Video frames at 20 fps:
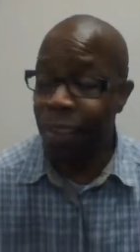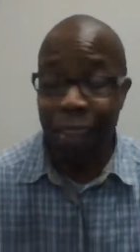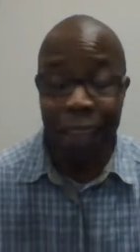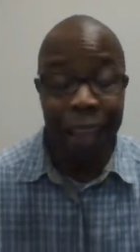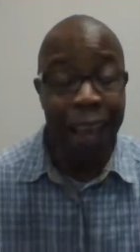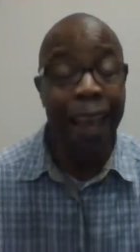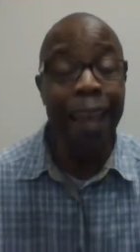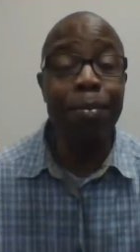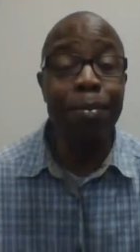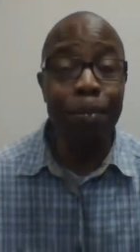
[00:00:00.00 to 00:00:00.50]

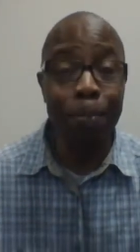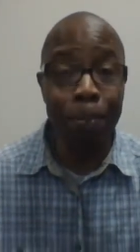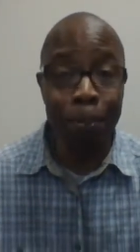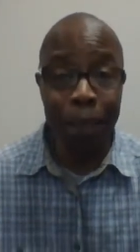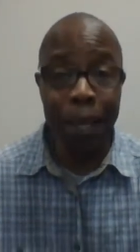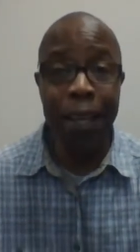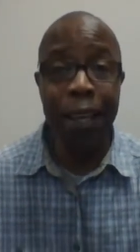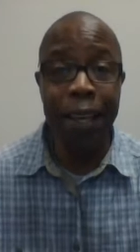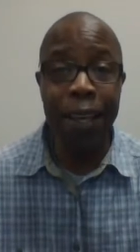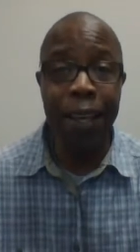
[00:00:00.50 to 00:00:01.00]
that
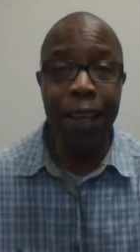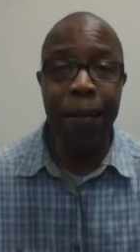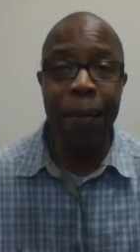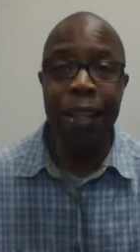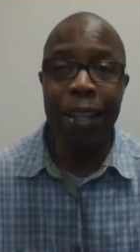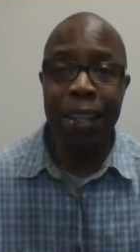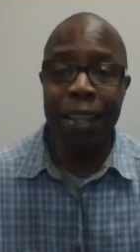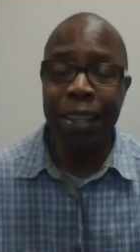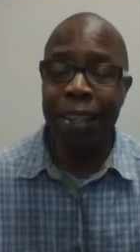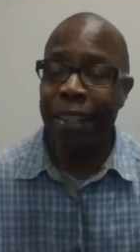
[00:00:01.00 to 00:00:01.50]
big, I
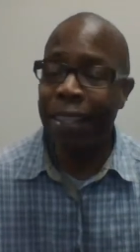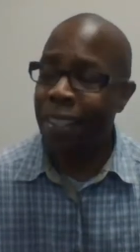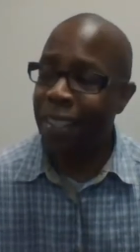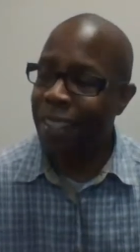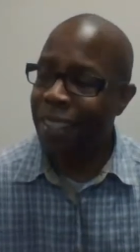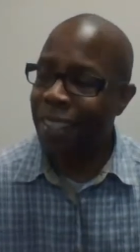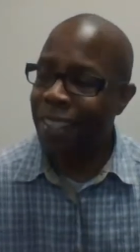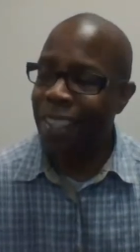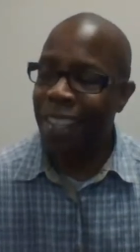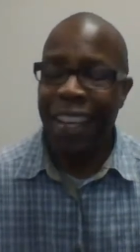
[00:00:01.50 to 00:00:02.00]
mean, it,
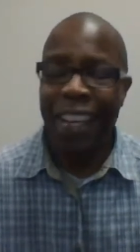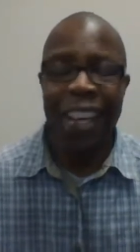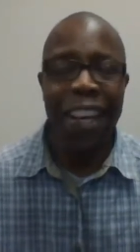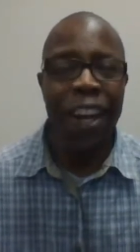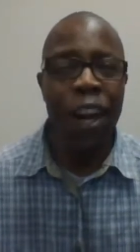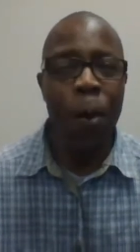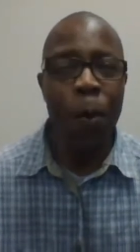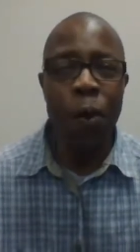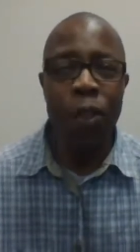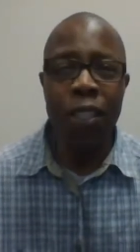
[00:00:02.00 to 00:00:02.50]
it's
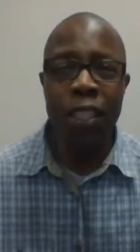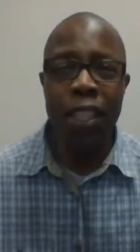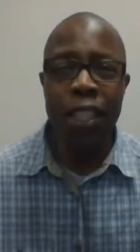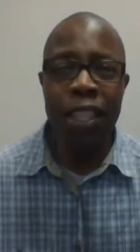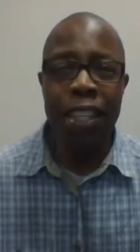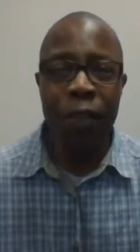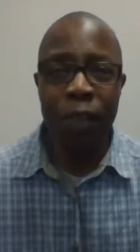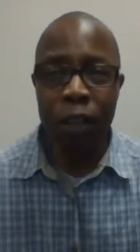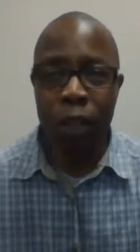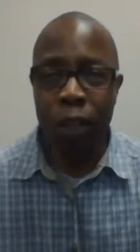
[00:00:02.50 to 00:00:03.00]
it almost
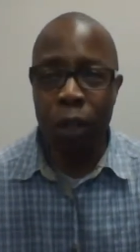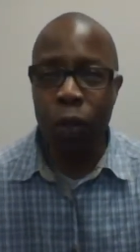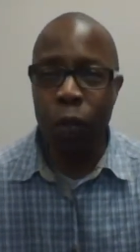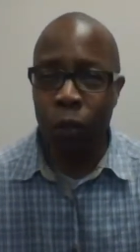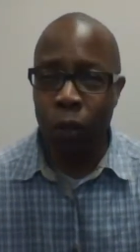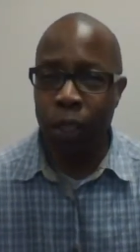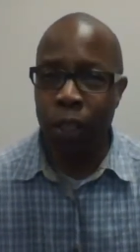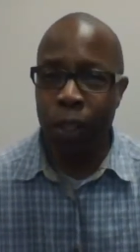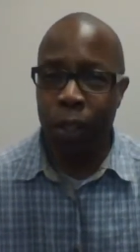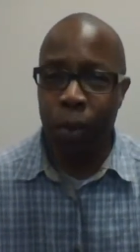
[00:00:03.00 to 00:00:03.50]
doesn't even look
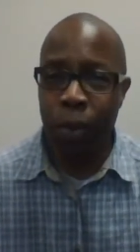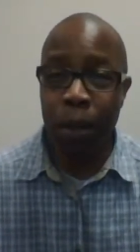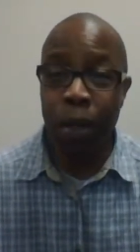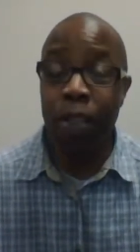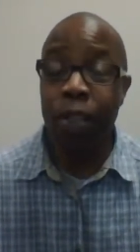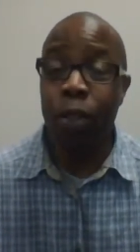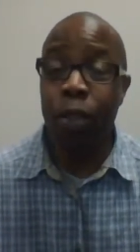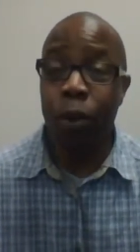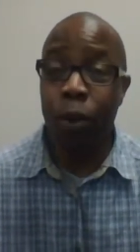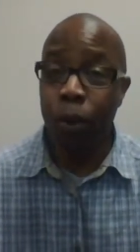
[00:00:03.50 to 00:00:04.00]
real, but
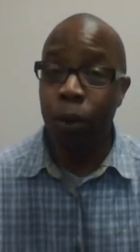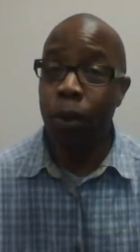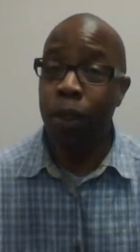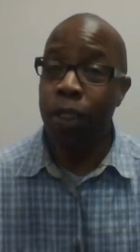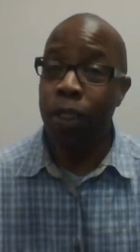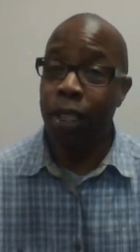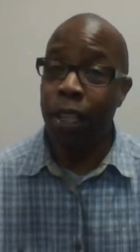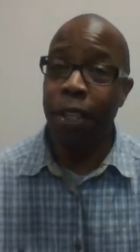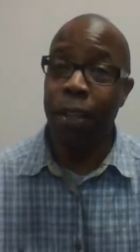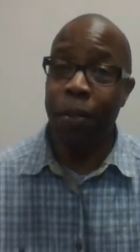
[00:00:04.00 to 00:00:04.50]
it's cool
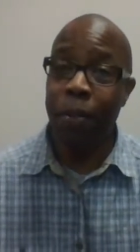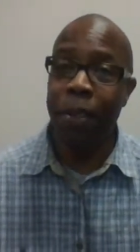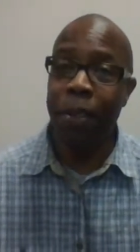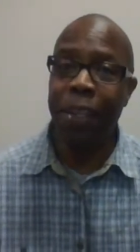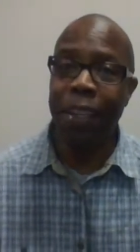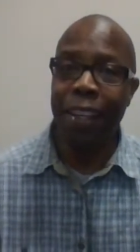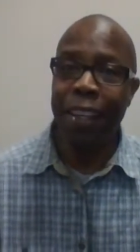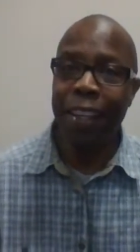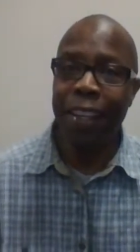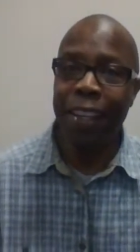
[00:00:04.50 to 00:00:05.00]
as hell to
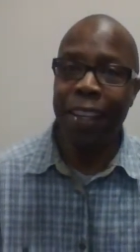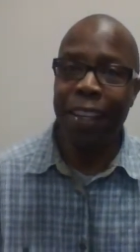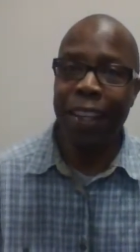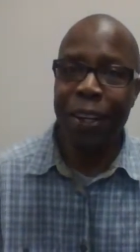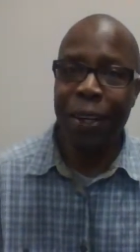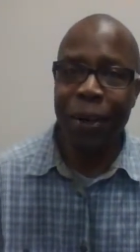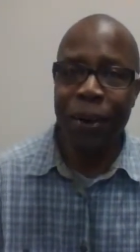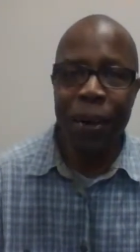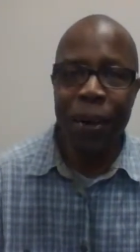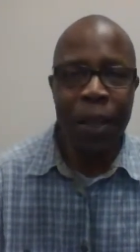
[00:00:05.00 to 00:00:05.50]
me, you
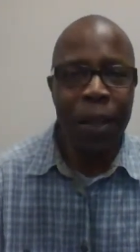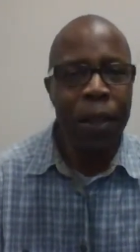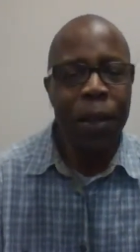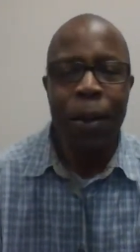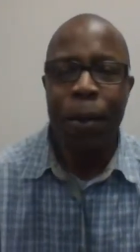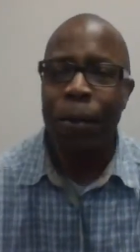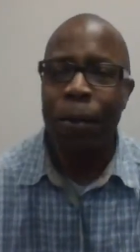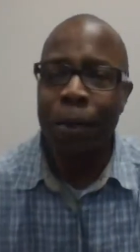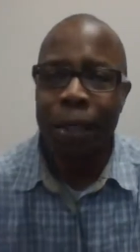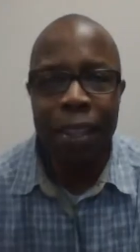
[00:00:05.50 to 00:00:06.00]
know.
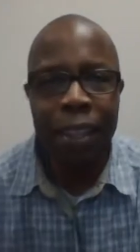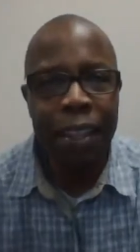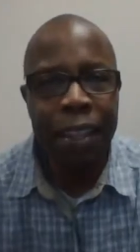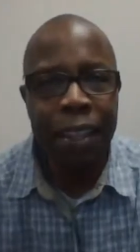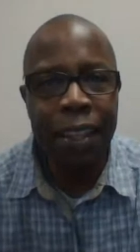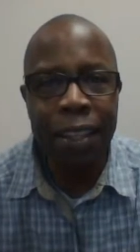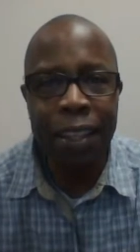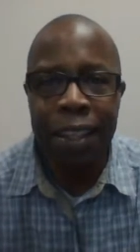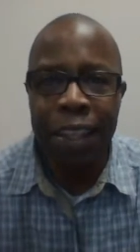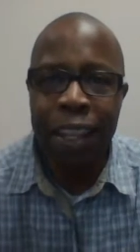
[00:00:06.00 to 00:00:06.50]

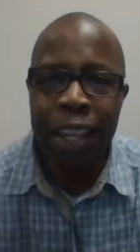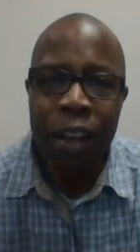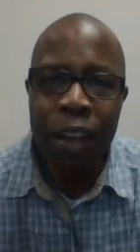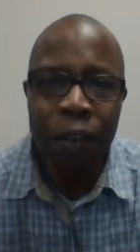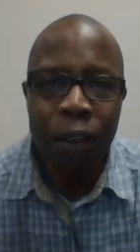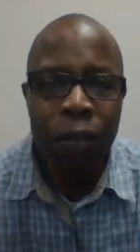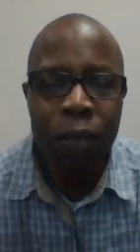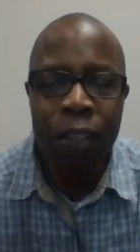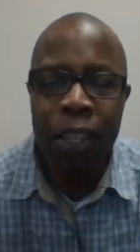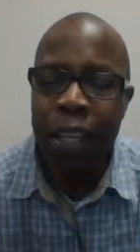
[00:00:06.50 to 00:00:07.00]
That the
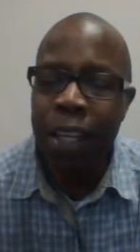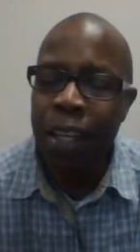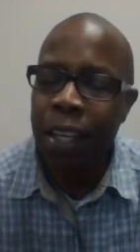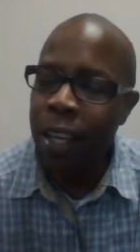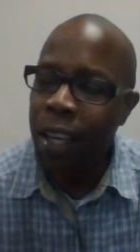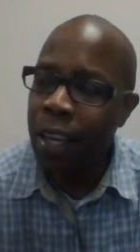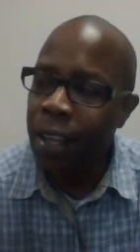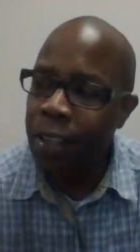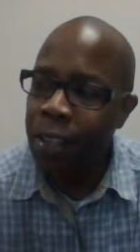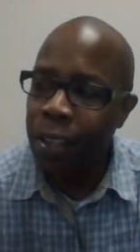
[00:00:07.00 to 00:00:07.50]
level of
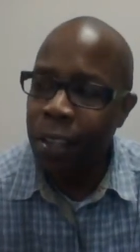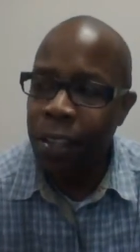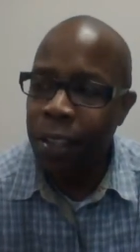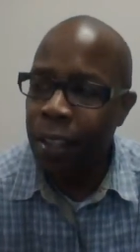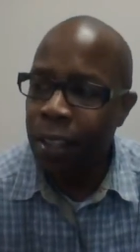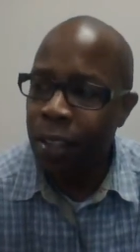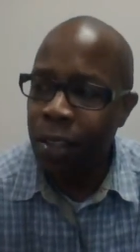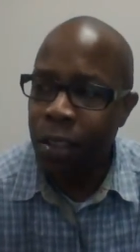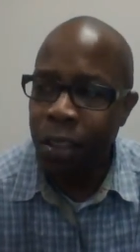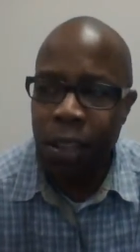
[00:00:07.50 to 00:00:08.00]

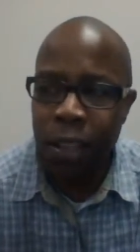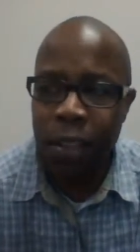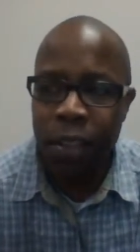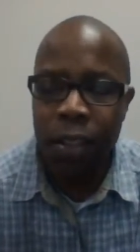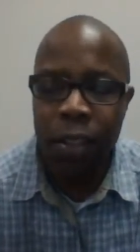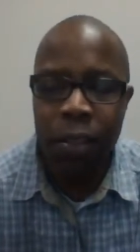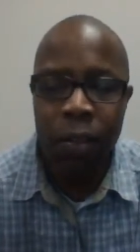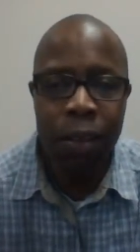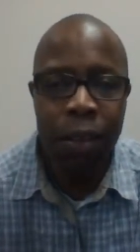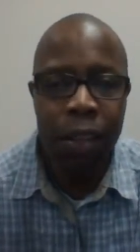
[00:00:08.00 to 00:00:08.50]
dedication is
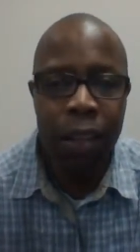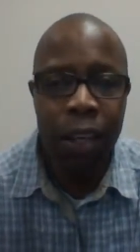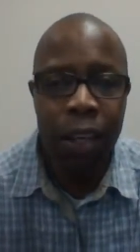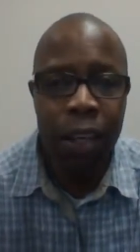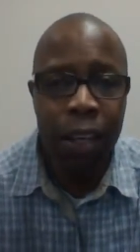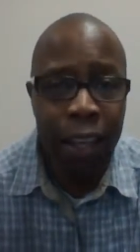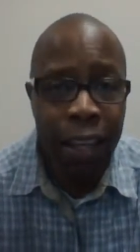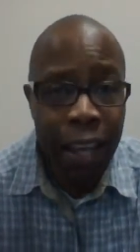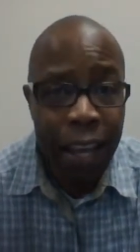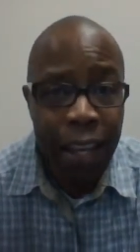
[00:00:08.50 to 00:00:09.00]
just
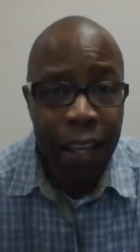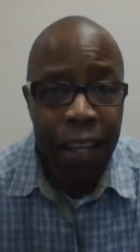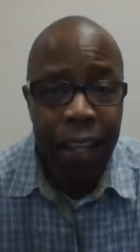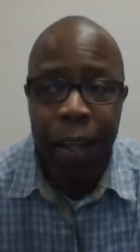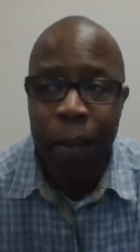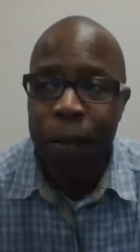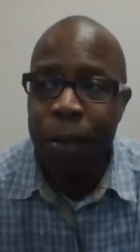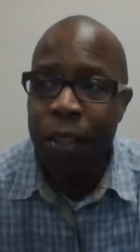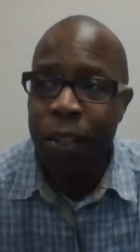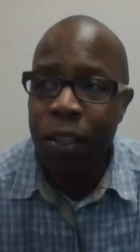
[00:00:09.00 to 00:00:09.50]

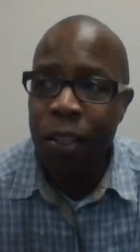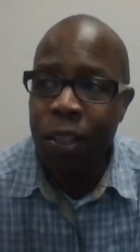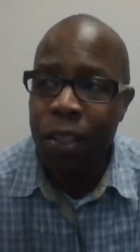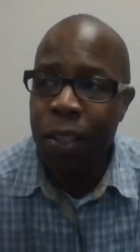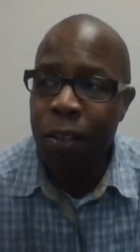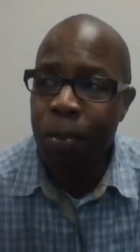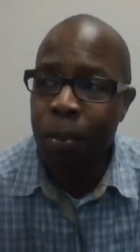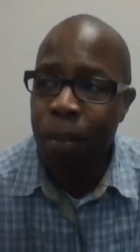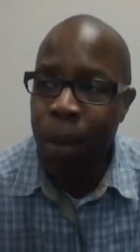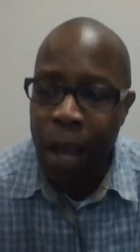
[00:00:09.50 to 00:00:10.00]
uncanny. I mean, it's
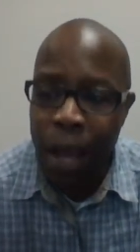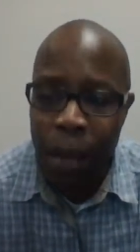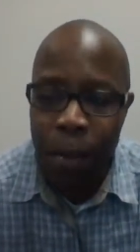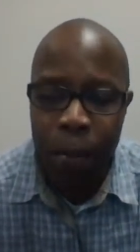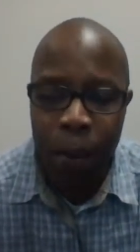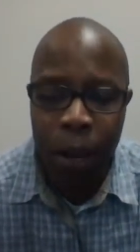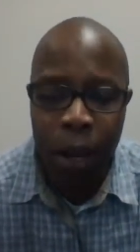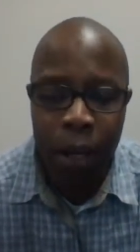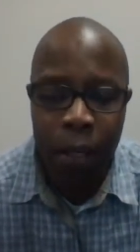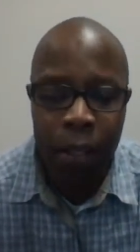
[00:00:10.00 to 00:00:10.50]
just
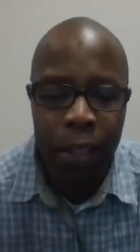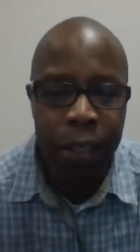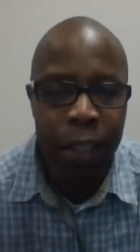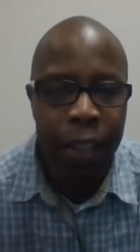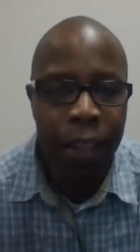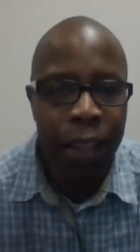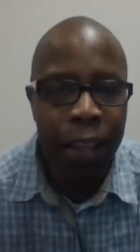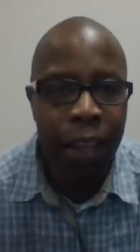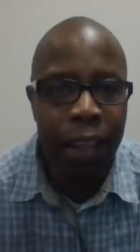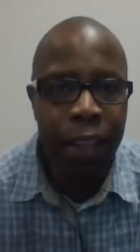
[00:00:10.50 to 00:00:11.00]
mind boggling
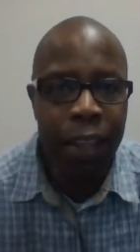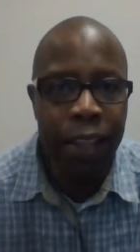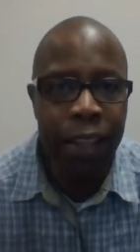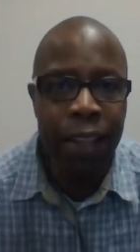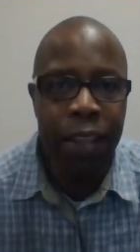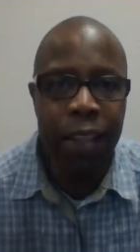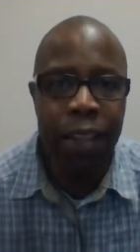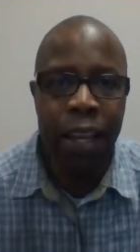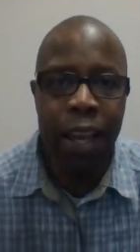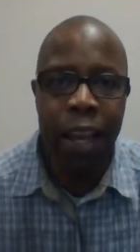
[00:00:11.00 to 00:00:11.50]
to think that these